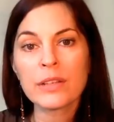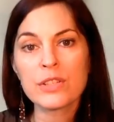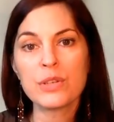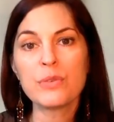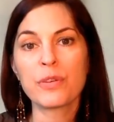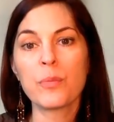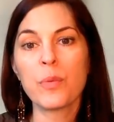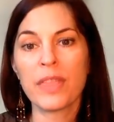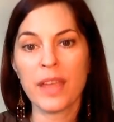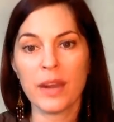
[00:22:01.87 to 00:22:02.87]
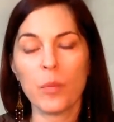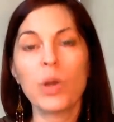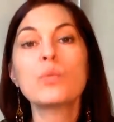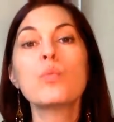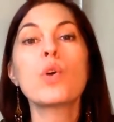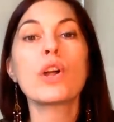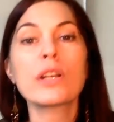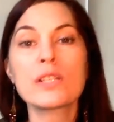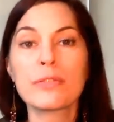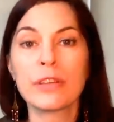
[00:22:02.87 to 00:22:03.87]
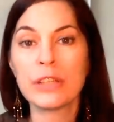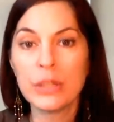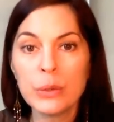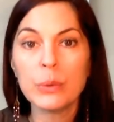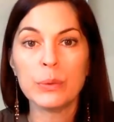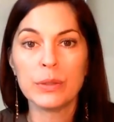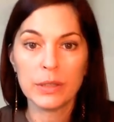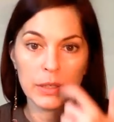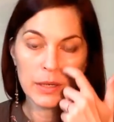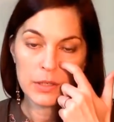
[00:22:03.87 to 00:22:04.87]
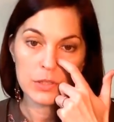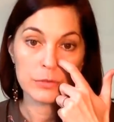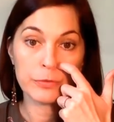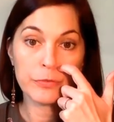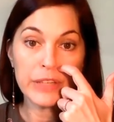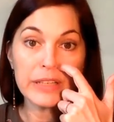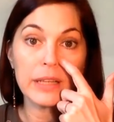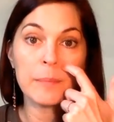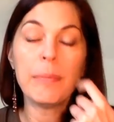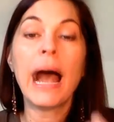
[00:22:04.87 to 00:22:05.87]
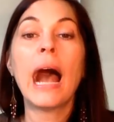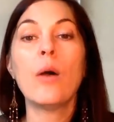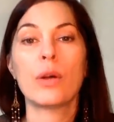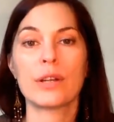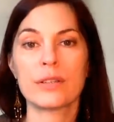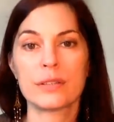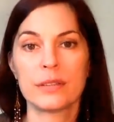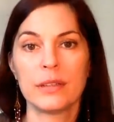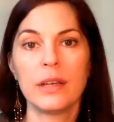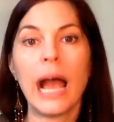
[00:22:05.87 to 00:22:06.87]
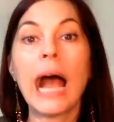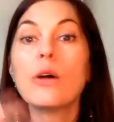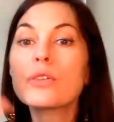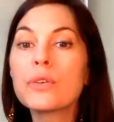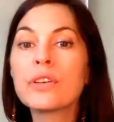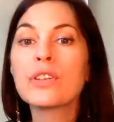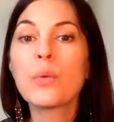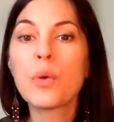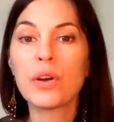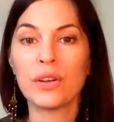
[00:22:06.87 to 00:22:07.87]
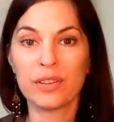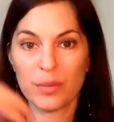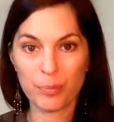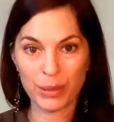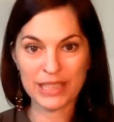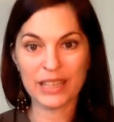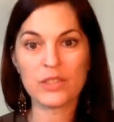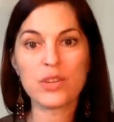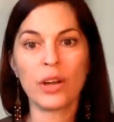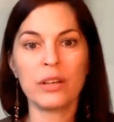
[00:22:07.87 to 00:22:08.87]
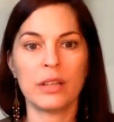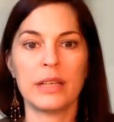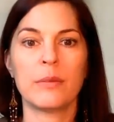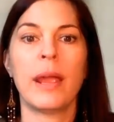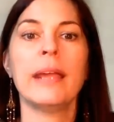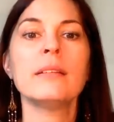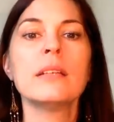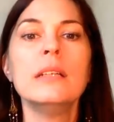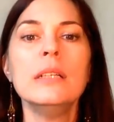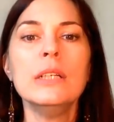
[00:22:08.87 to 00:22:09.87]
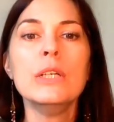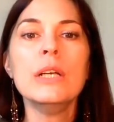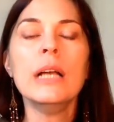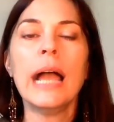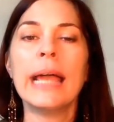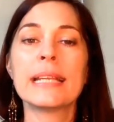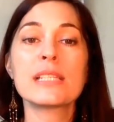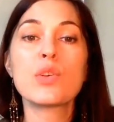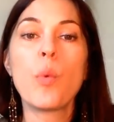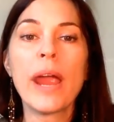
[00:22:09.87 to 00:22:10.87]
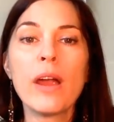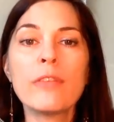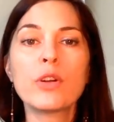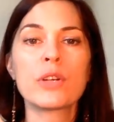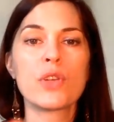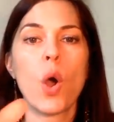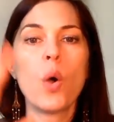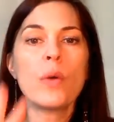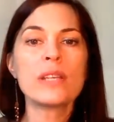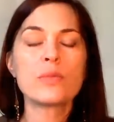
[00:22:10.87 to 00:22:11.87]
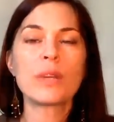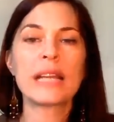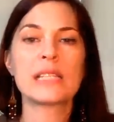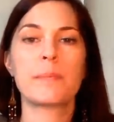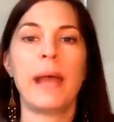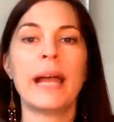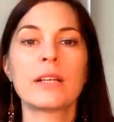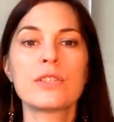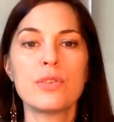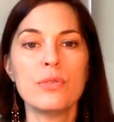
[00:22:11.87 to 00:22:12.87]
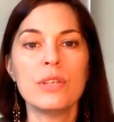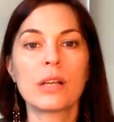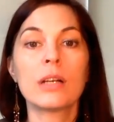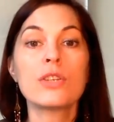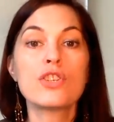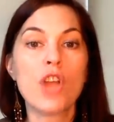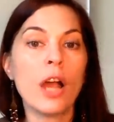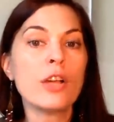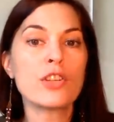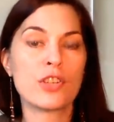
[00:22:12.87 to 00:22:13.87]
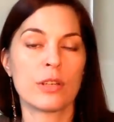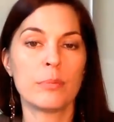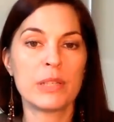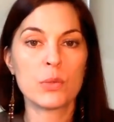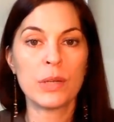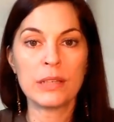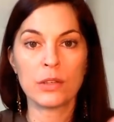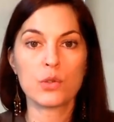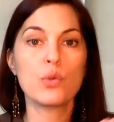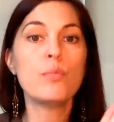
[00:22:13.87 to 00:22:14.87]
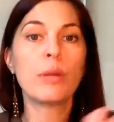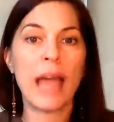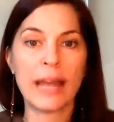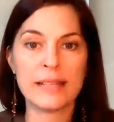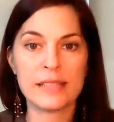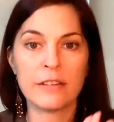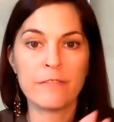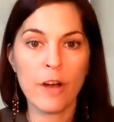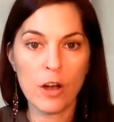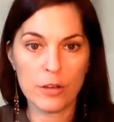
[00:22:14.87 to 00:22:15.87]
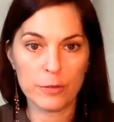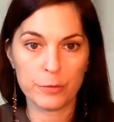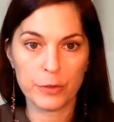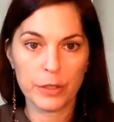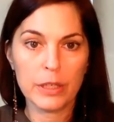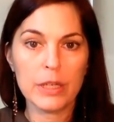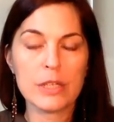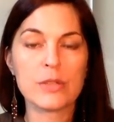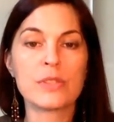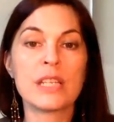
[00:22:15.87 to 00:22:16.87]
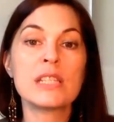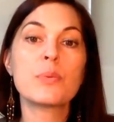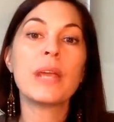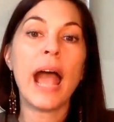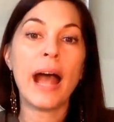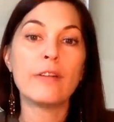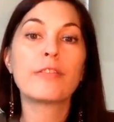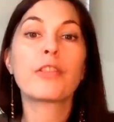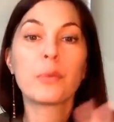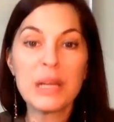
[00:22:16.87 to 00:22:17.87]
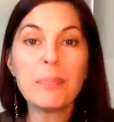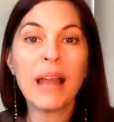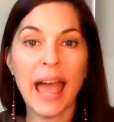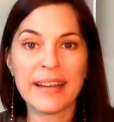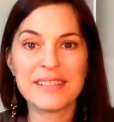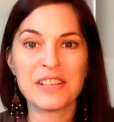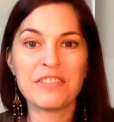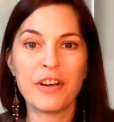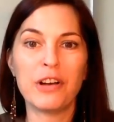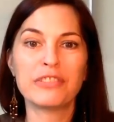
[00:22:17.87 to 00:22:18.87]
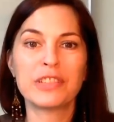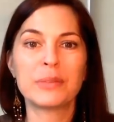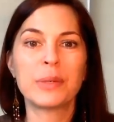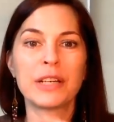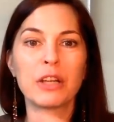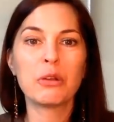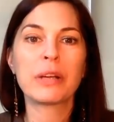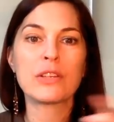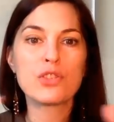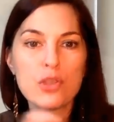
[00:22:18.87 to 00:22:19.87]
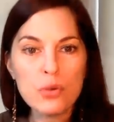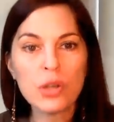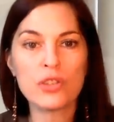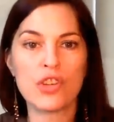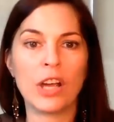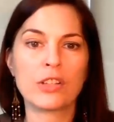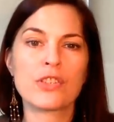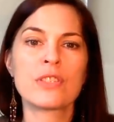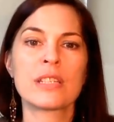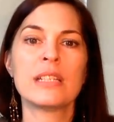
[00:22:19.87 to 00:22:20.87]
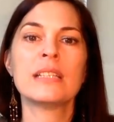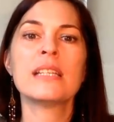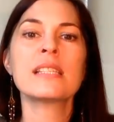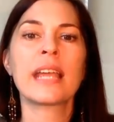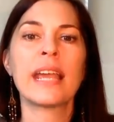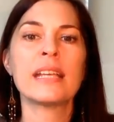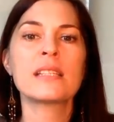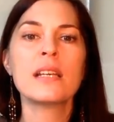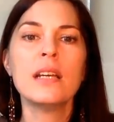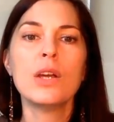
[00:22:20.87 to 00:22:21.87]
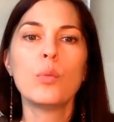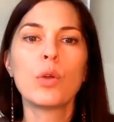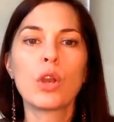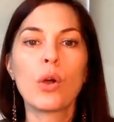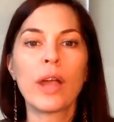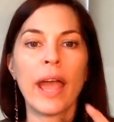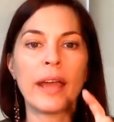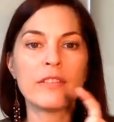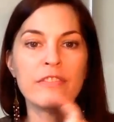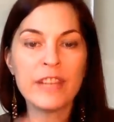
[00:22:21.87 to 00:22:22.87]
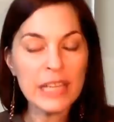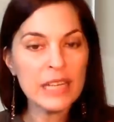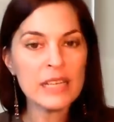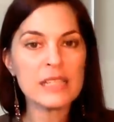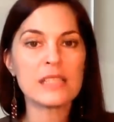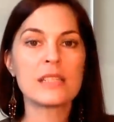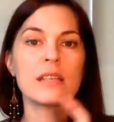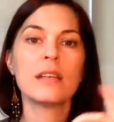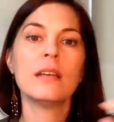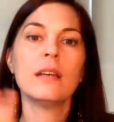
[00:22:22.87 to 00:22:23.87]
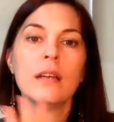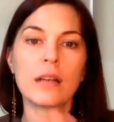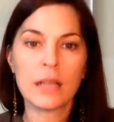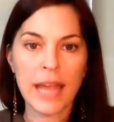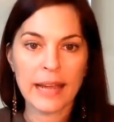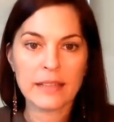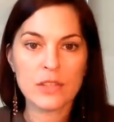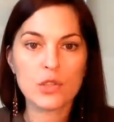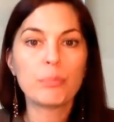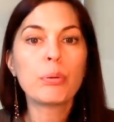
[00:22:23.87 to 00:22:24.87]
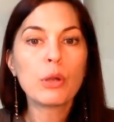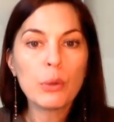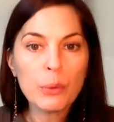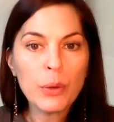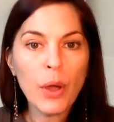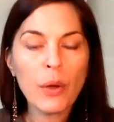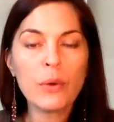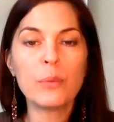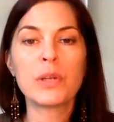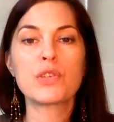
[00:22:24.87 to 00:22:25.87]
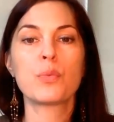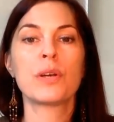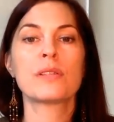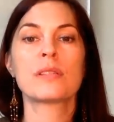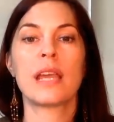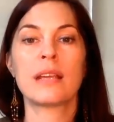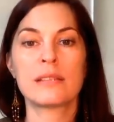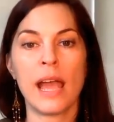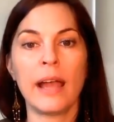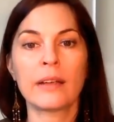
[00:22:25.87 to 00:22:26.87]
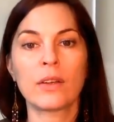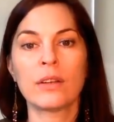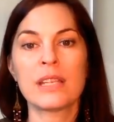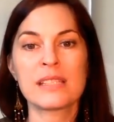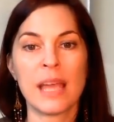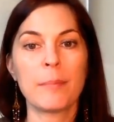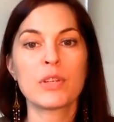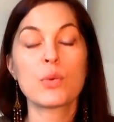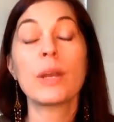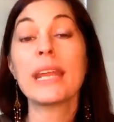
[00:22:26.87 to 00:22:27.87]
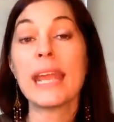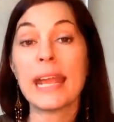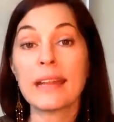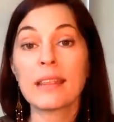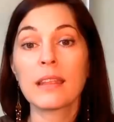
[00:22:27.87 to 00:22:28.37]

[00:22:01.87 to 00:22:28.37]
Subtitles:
to you from within, what works for you to feel empowered out there in the world, but internally, right? And a square, of course, always relates back to the conjunction between the two planets involved. So since we have 3 planets involved here, we're going to look at 2 conjunctions. And in this case, we'll look at Venus connected to Pluto, which was exact on December 28th,